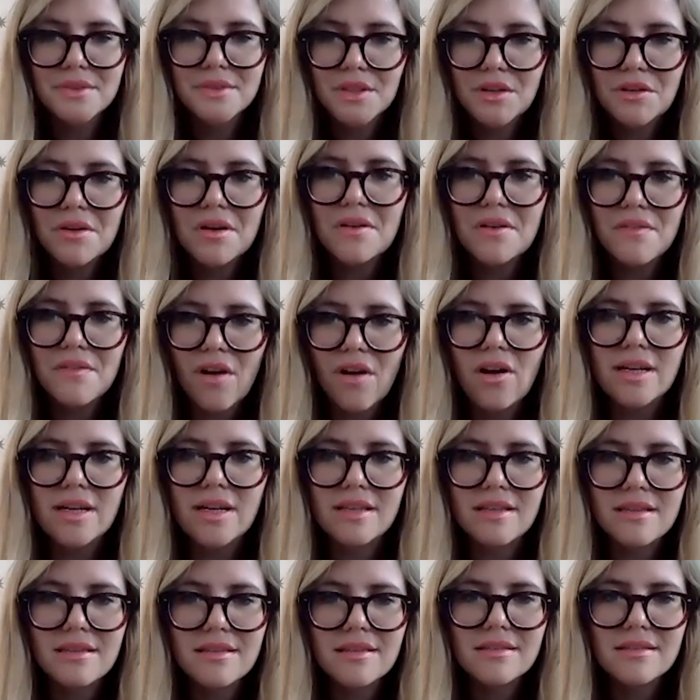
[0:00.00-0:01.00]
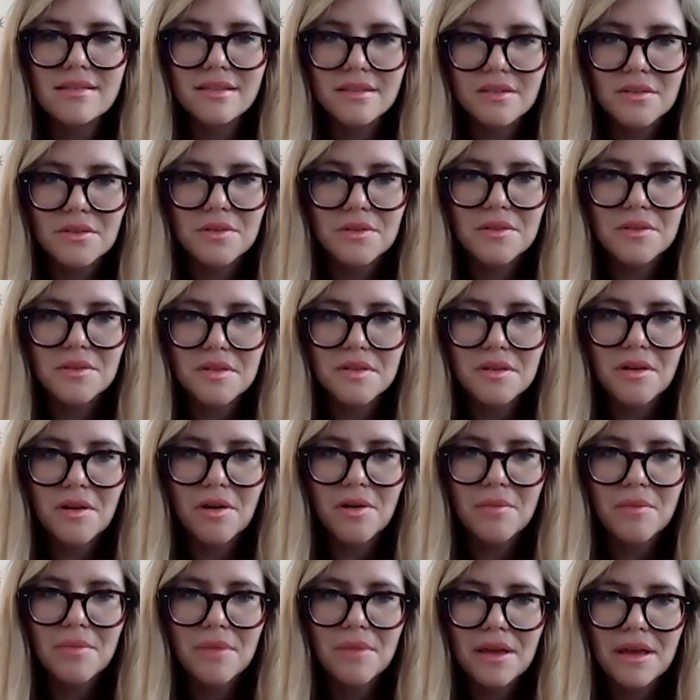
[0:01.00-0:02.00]
you're in a vice a lot of the
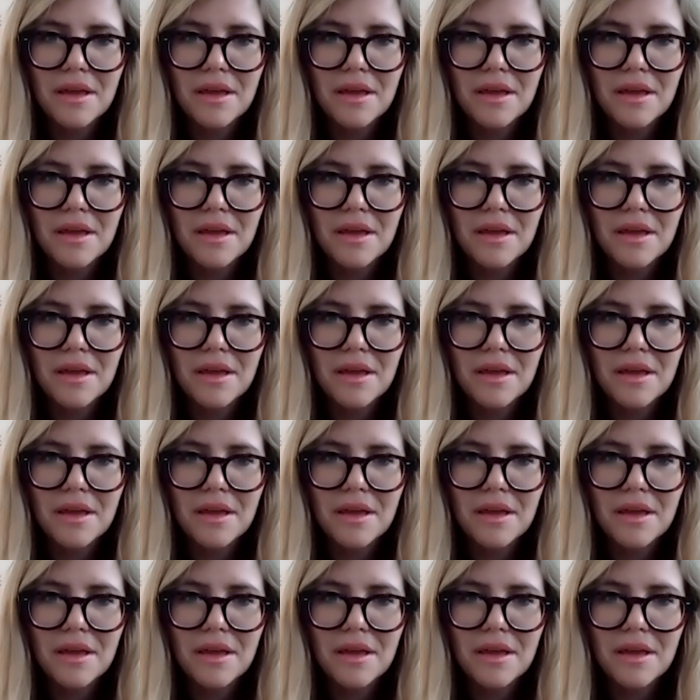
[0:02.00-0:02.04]
time.